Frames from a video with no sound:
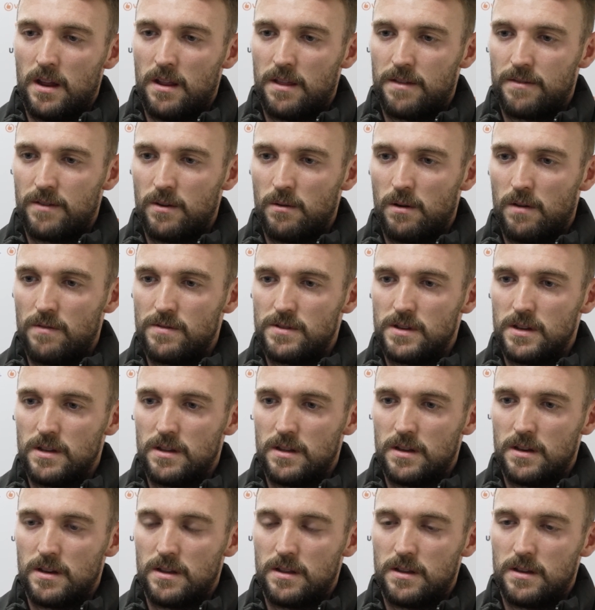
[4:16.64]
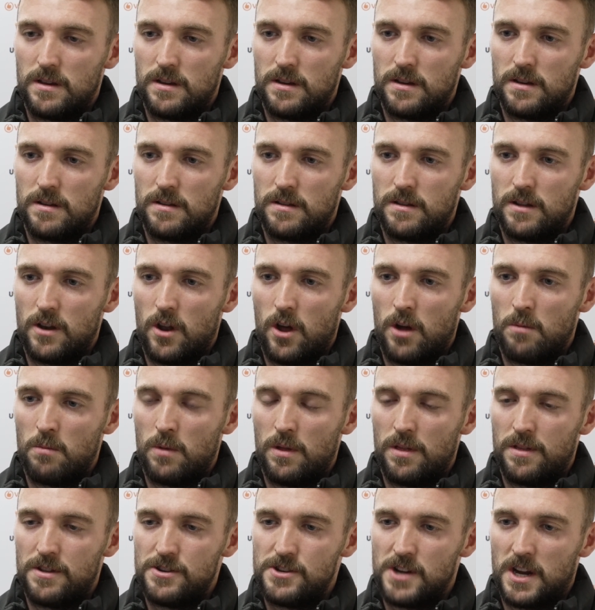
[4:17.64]
through obviously the long
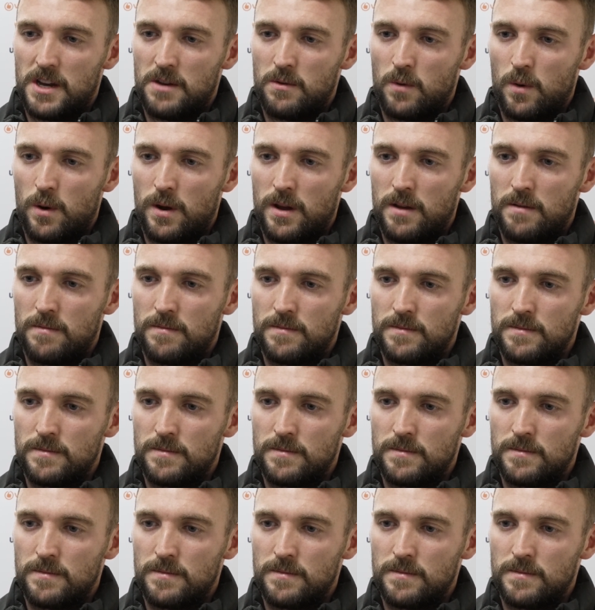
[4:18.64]
month of January.